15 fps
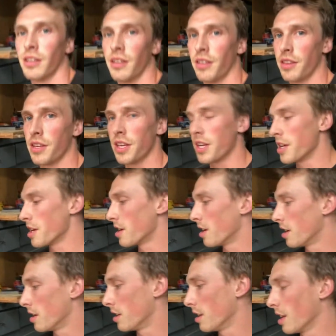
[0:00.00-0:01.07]
the
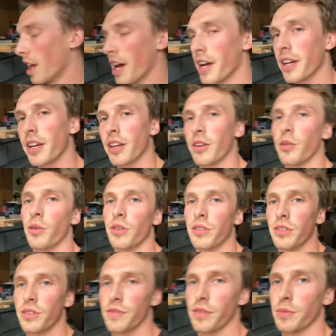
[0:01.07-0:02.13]
leg in order
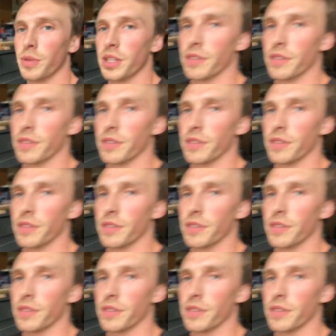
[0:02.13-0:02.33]
for me to